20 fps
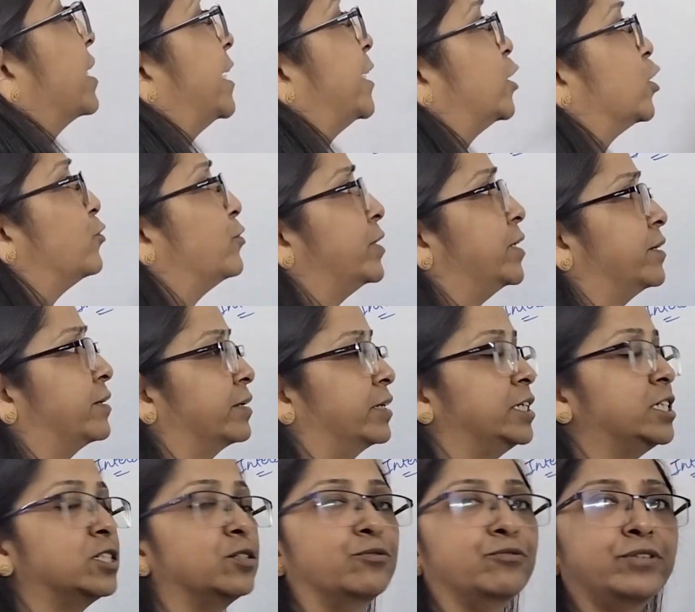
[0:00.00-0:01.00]
rate of
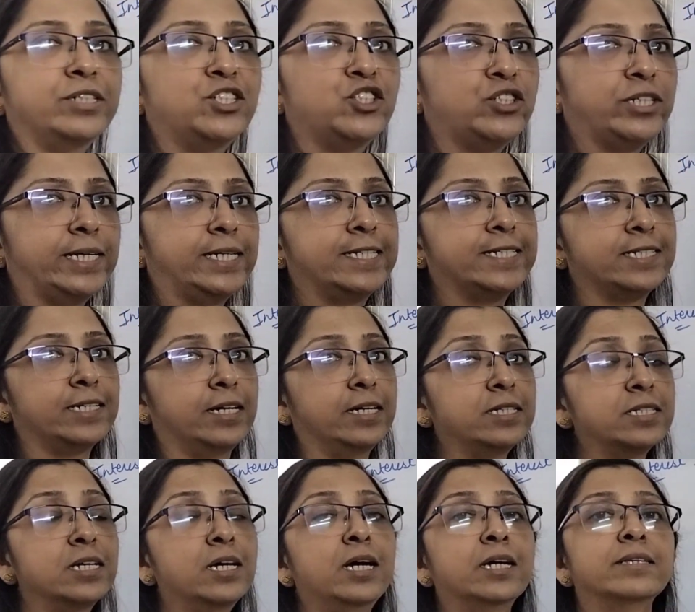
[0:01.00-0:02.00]
interest which tells
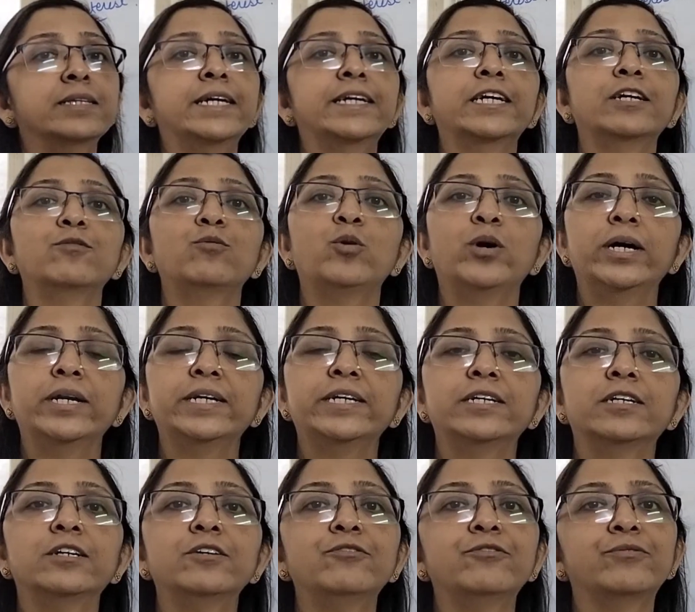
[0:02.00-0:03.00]
us that in 1
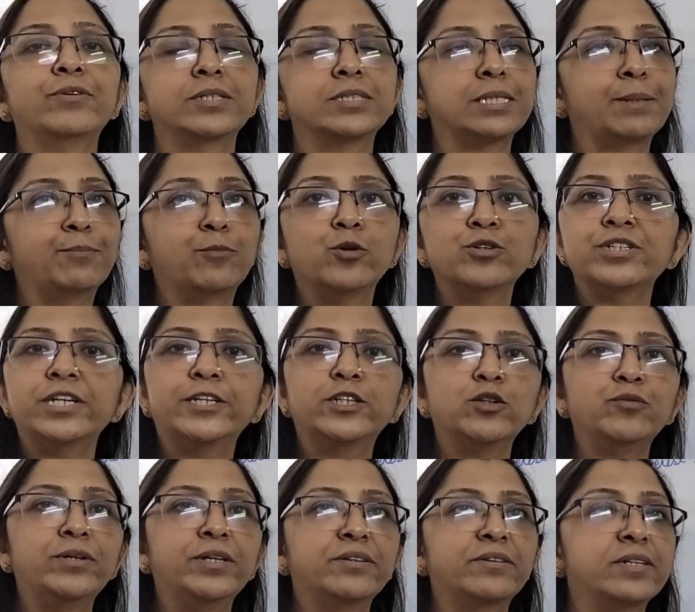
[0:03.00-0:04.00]
year, suppose rate
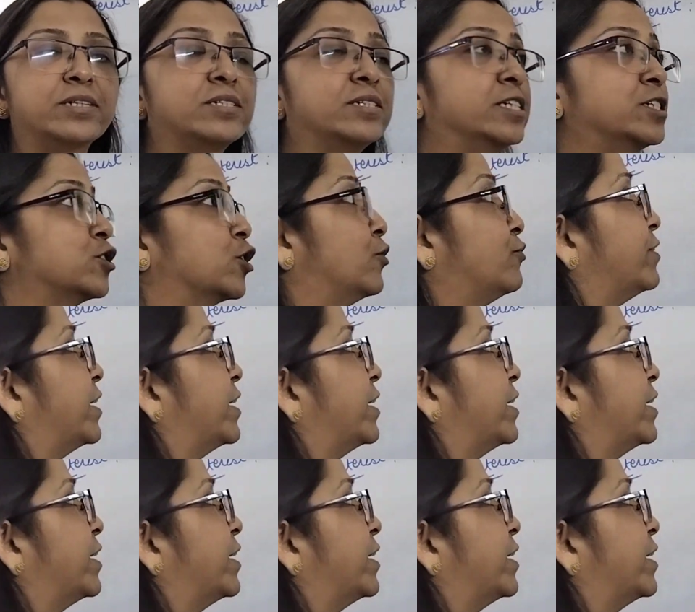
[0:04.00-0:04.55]
of interest is your